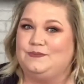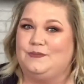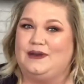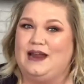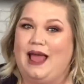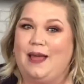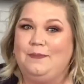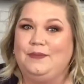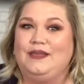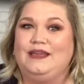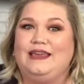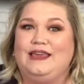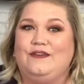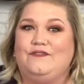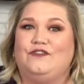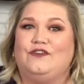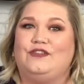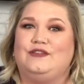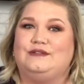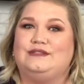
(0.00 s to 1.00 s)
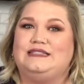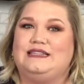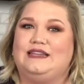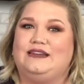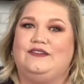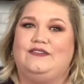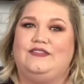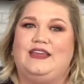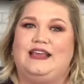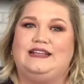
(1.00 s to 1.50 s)
but I'm looking for those
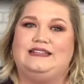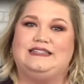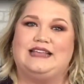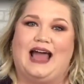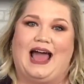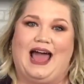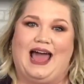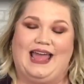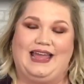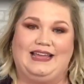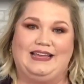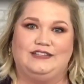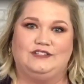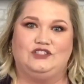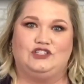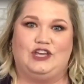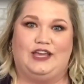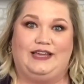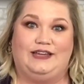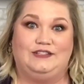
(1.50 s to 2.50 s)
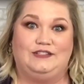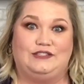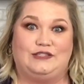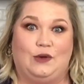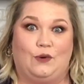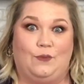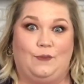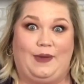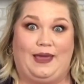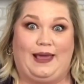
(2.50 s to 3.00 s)
little things I can change that
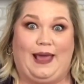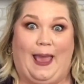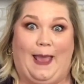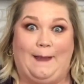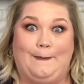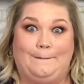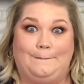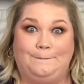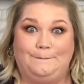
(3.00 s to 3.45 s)
will make a